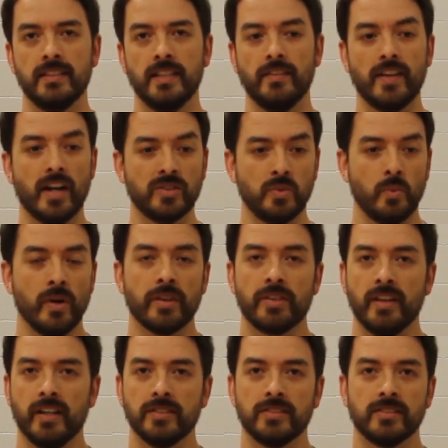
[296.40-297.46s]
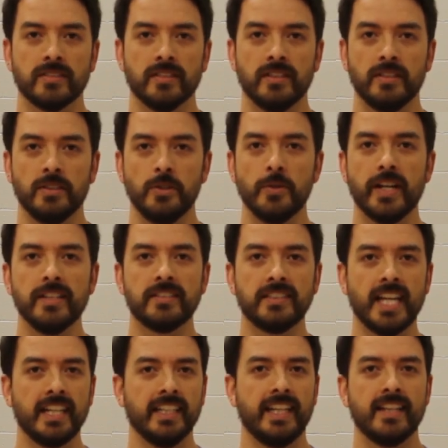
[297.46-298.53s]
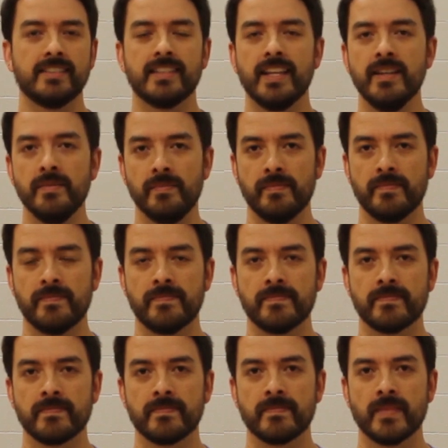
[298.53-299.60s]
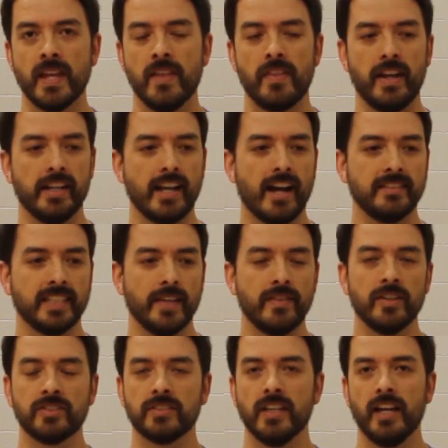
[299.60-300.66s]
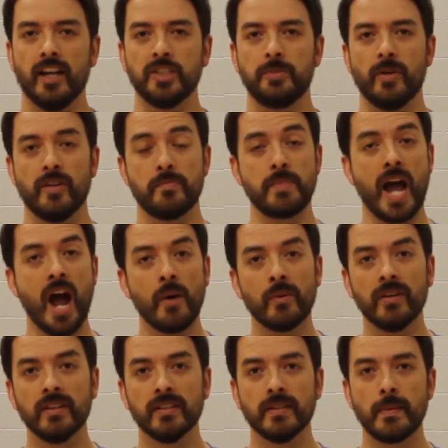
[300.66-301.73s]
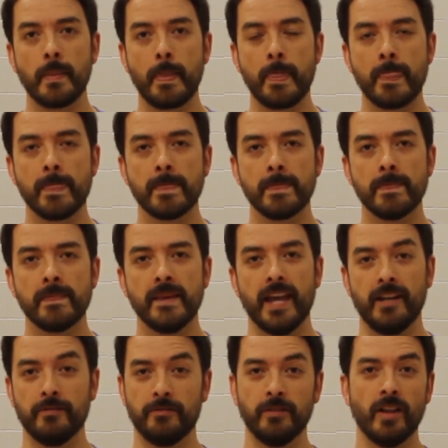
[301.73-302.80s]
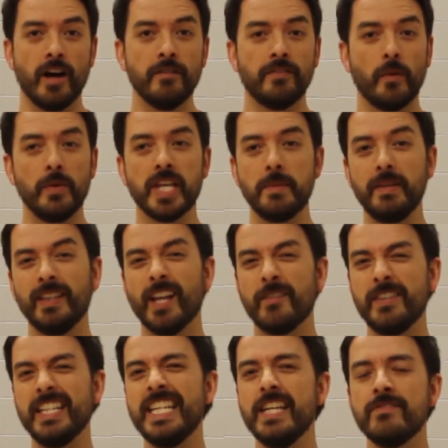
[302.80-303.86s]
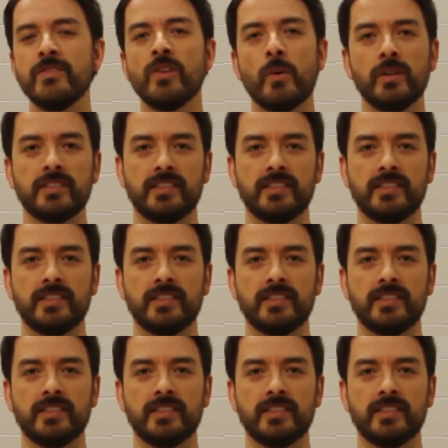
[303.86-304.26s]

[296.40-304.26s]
If God's with us, who can stand against him? that God's given us a spirit of power and of love, that we can be loving even though we're